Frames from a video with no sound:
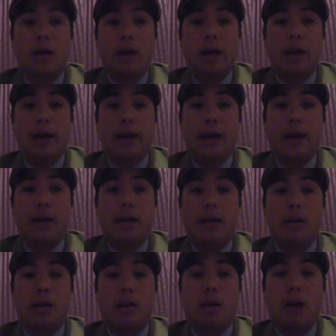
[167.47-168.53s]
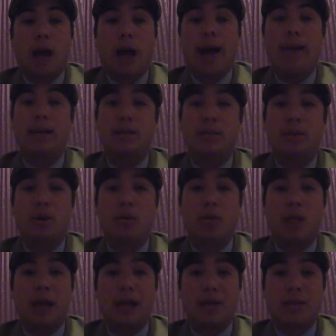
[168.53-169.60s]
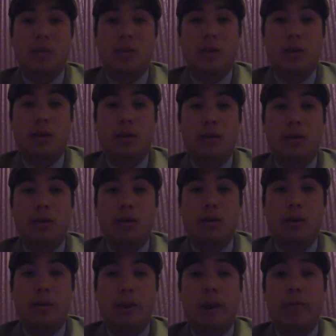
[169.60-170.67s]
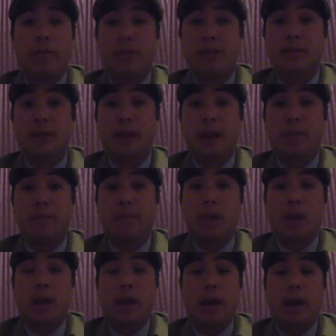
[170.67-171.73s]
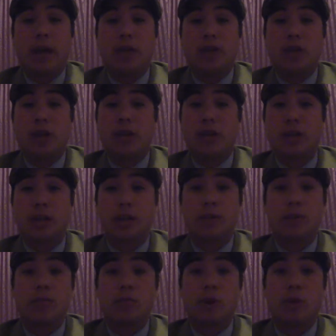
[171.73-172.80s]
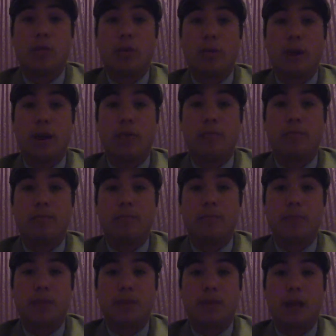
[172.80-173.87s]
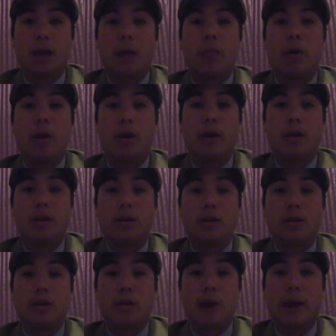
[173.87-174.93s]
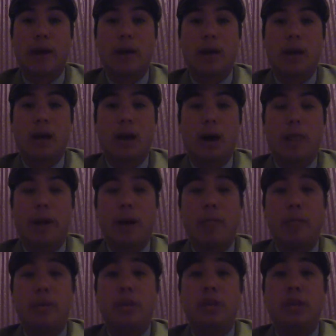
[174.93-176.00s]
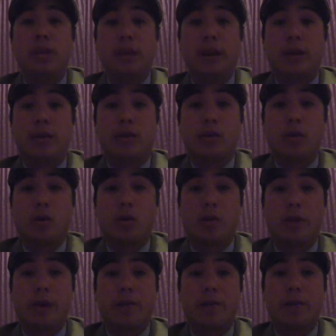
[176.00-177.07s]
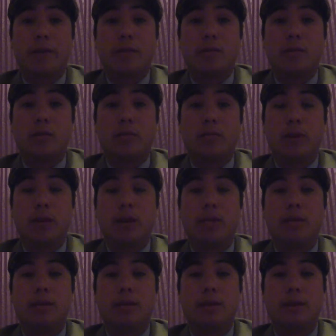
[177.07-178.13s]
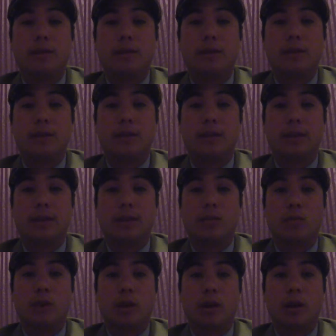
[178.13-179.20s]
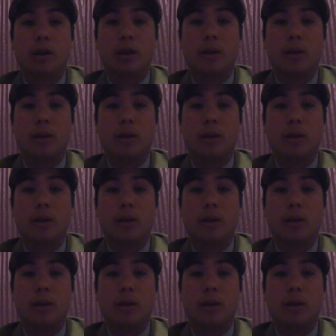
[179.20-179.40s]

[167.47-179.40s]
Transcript: And I spoke last week about this game, and Josh Schlichter wrote about this game on Addicted to Quack, about B.J. Denker, the quarterback for Arizona, being the difference in this one.